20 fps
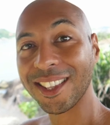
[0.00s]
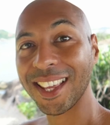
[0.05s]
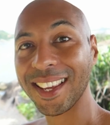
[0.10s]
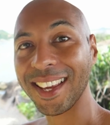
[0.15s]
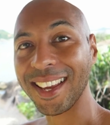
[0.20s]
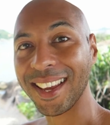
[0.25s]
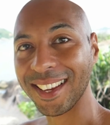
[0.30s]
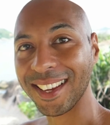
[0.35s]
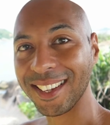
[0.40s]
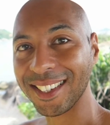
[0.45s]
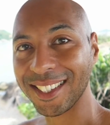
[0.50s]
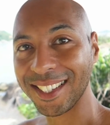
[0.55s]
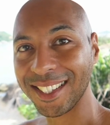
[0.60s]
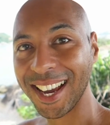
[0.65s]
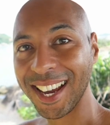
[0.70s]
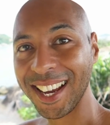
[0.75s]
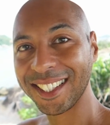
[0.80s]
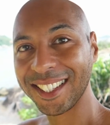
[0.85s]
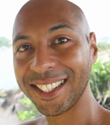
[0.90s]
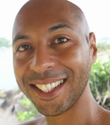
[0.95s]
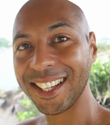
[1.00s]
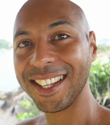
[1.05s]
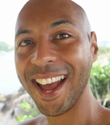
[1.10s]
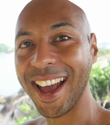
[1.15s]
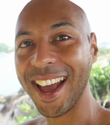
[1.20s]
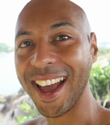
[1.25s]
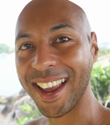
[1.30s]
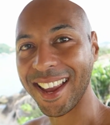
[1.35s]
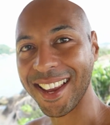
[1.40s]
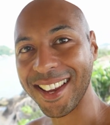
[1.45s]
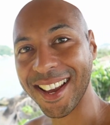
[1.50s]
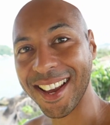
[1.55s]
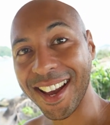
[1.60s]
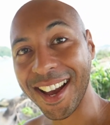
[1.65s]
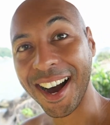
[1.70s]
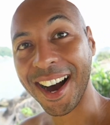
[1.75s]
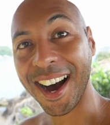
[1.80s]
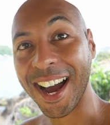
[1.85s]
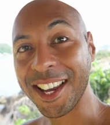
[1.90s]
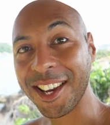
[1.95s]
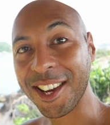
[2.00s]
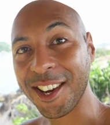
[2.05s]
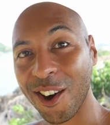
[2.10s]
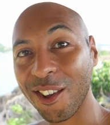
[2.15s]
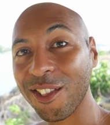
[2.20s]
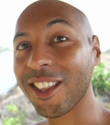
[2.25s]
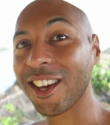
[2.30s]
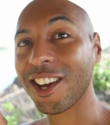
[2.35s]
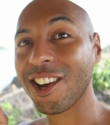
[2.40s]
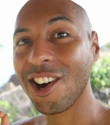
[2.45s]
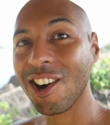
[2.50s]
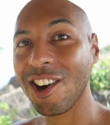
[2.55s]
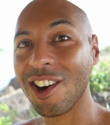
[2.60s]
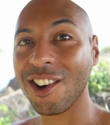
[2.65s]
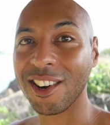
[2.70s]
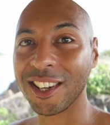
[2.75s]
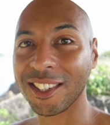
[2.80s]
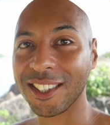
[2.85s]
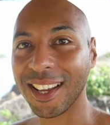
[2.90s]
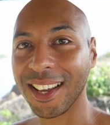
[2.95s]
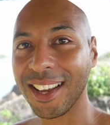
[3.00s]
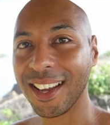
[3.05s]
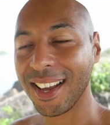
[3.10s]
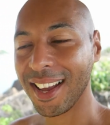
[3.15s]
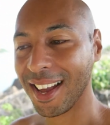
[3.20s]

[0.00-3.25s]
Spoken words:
thing is, yesterday I got the card.